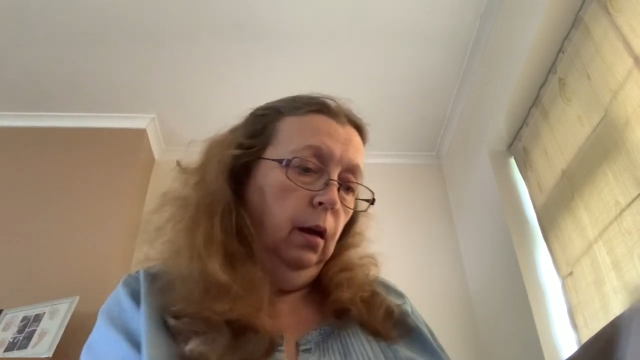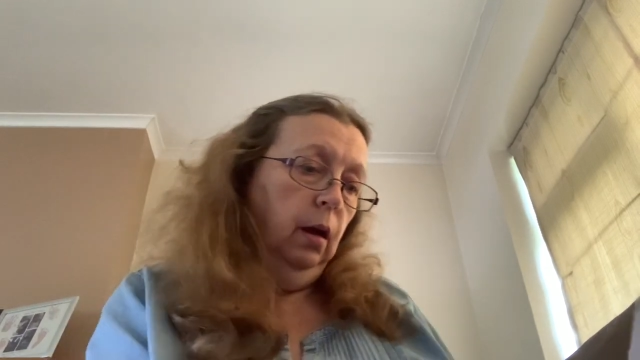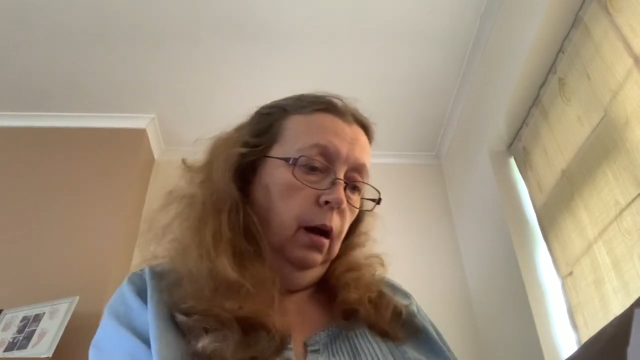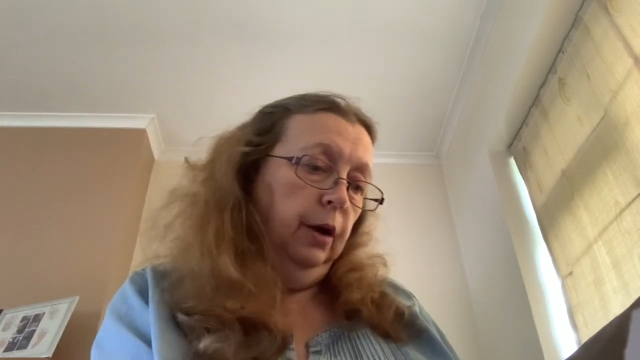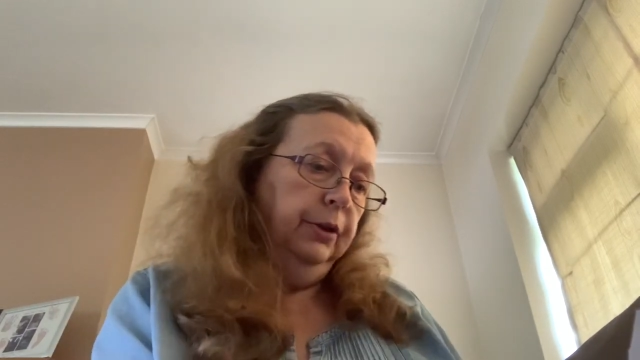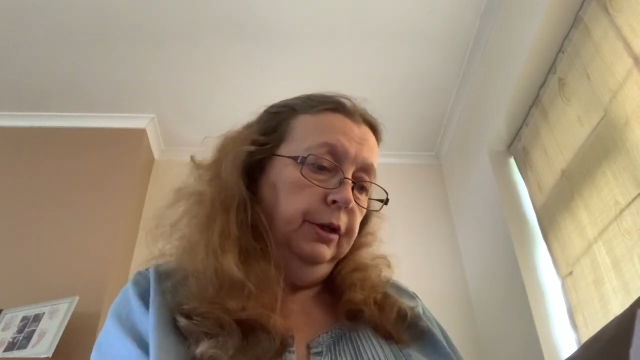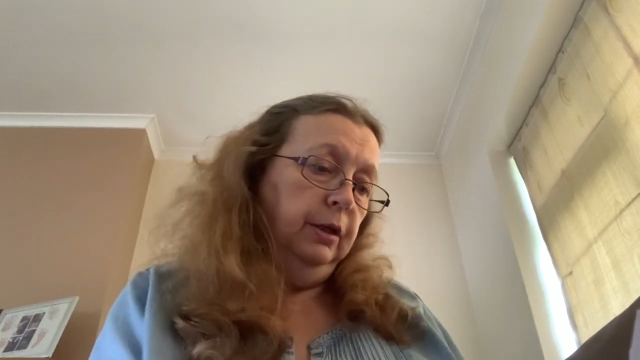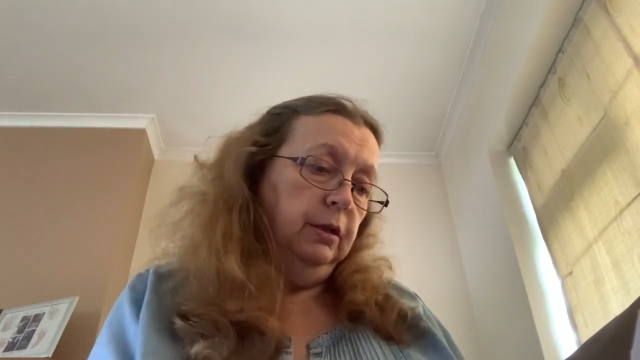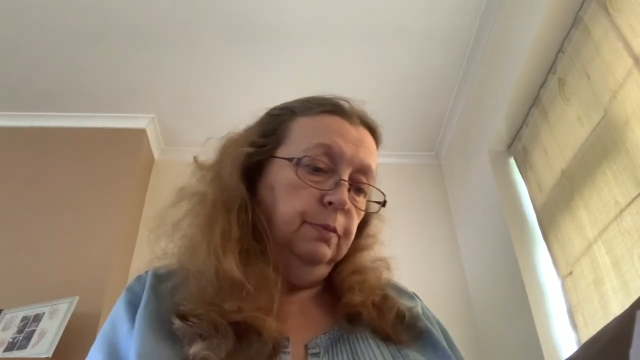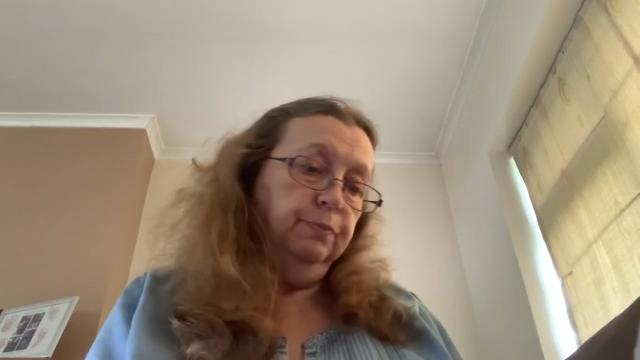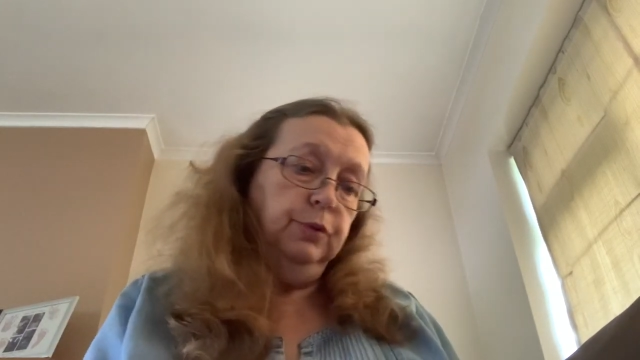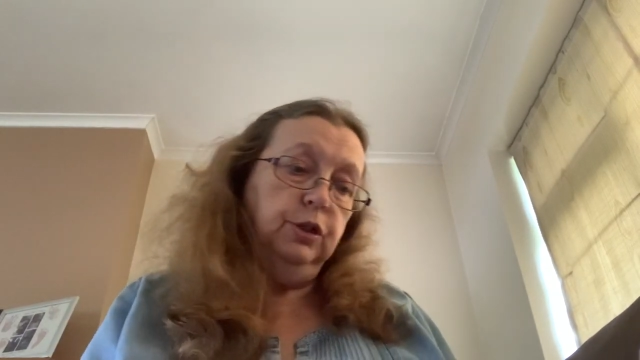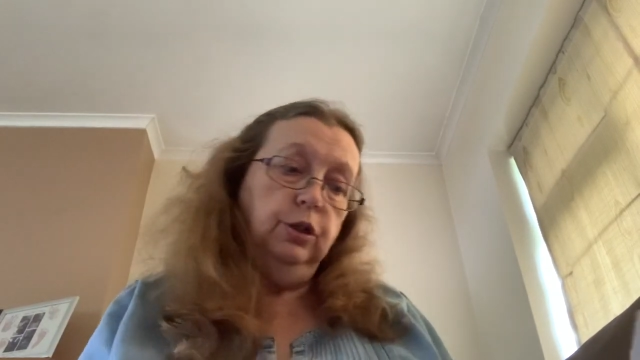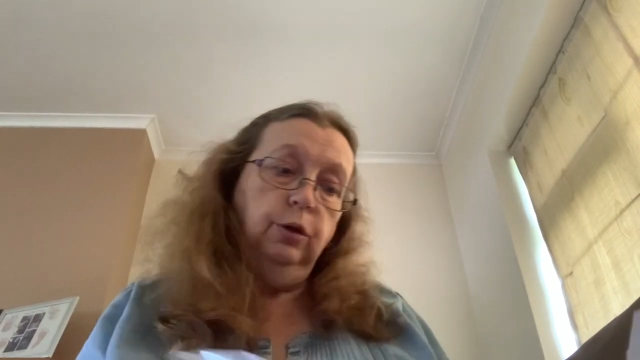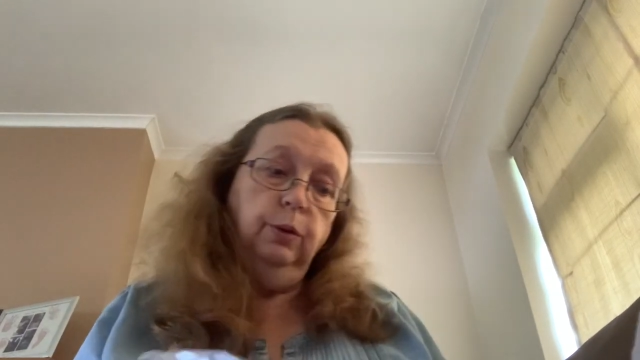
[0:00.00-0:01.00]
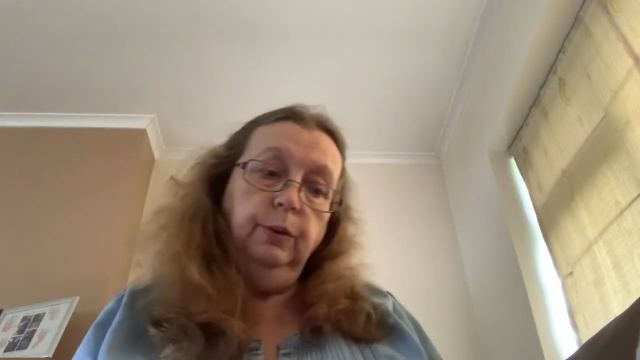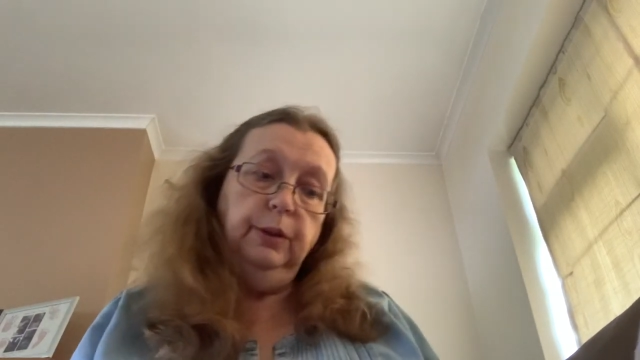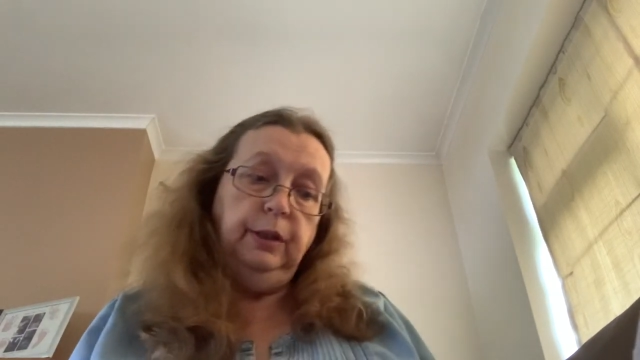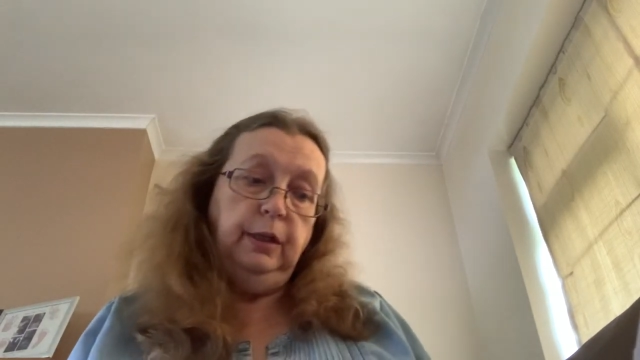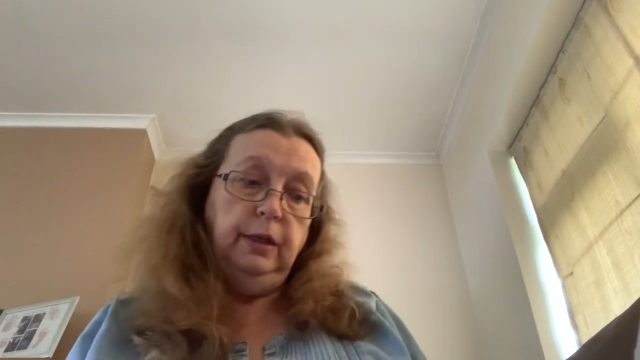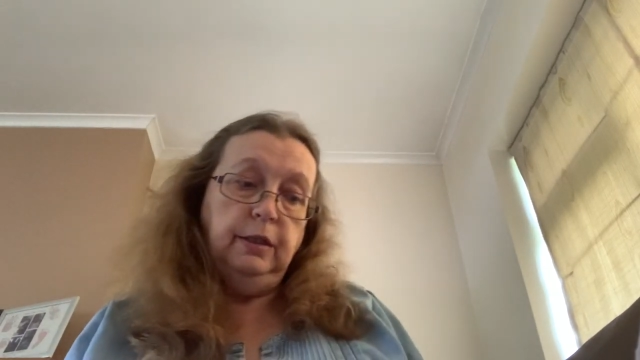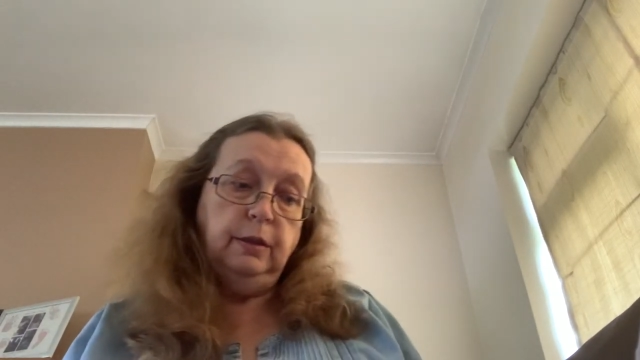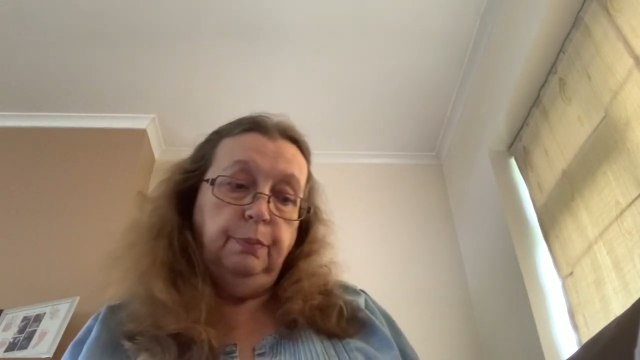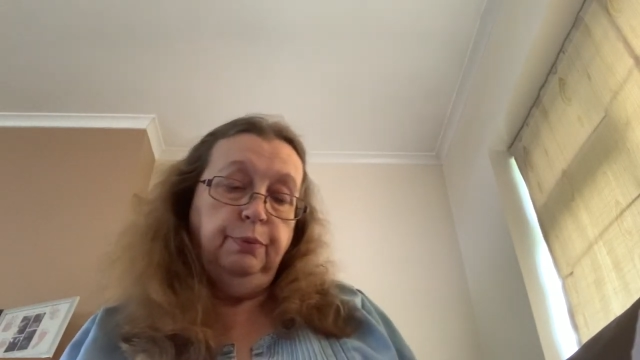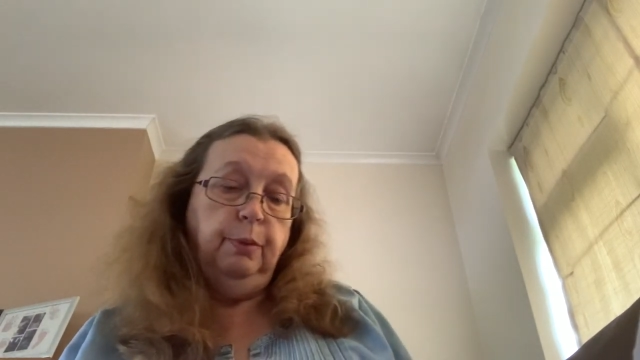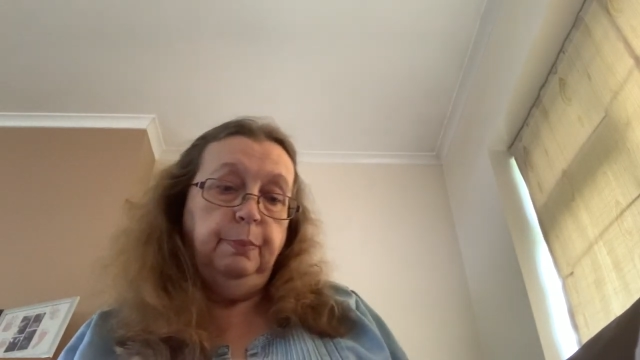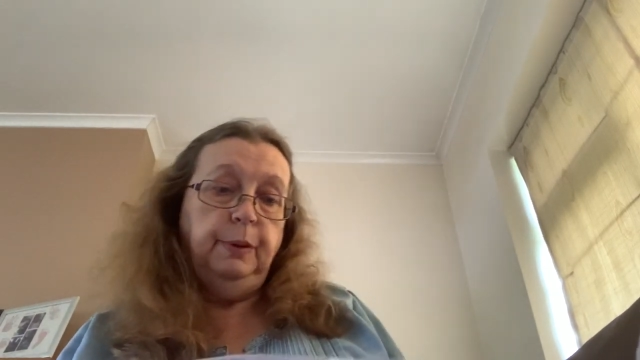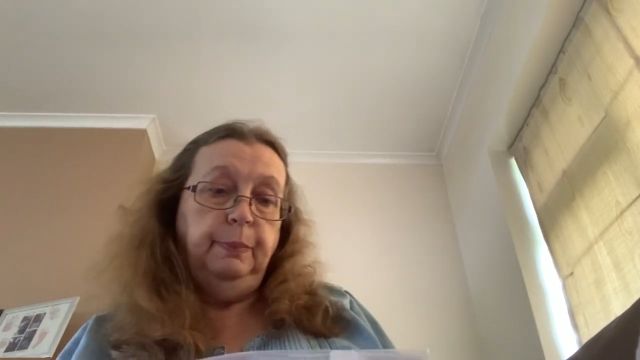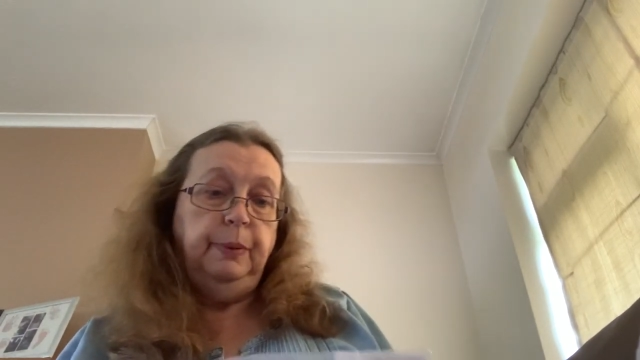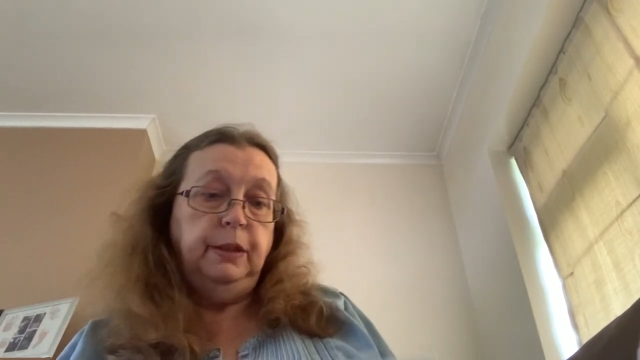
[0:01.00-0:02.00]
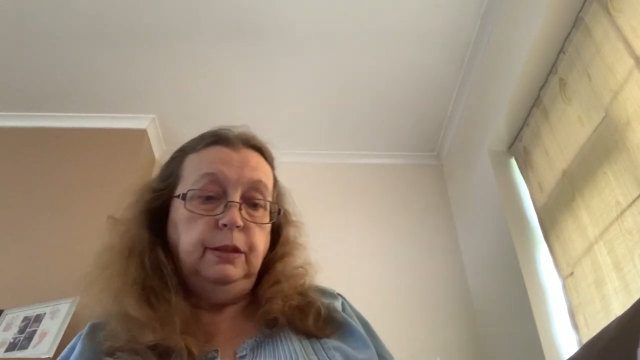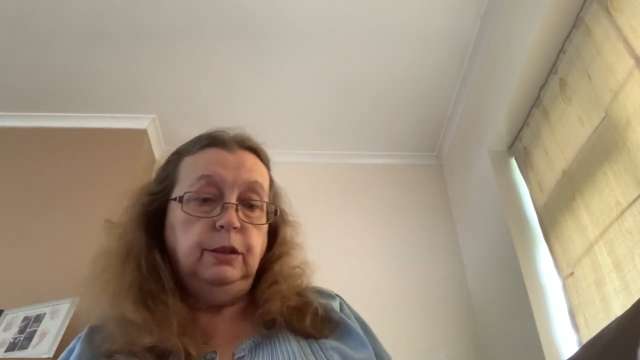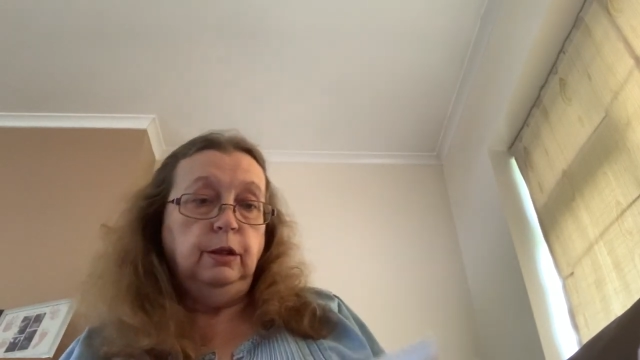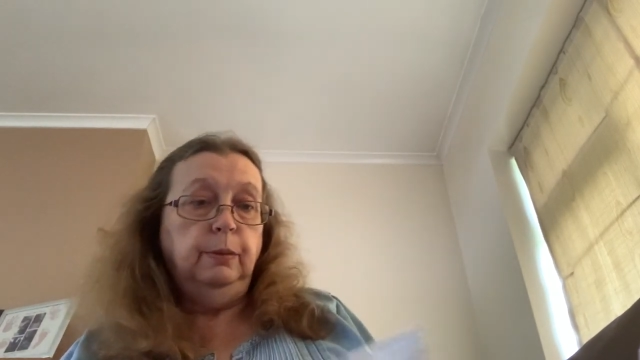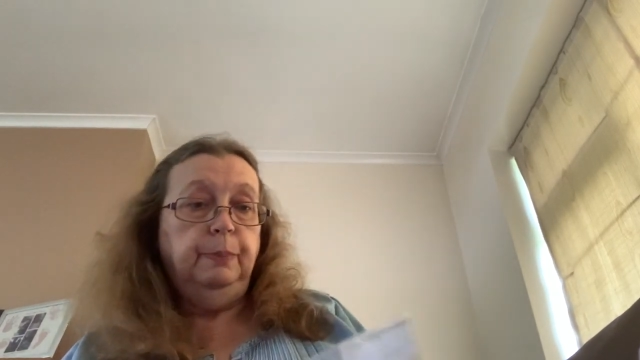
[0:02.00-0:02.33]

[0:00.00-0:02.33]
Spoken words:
I think two of these will probably be too